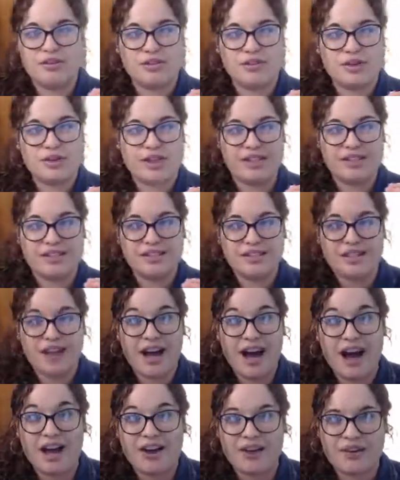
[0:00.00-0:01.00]
doing
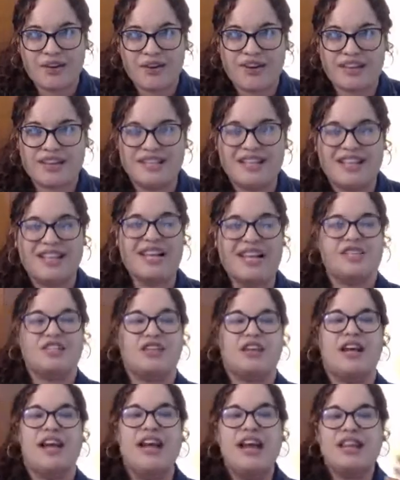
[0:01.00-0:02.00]
staccato
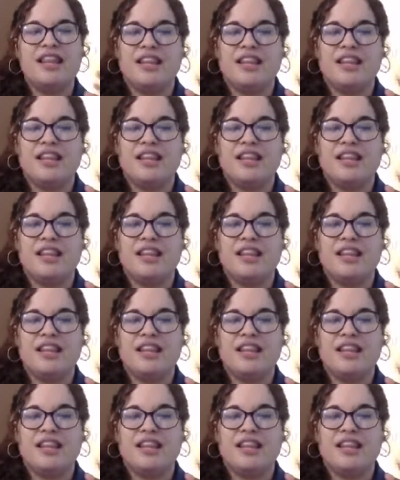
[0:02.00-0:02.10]
articulation.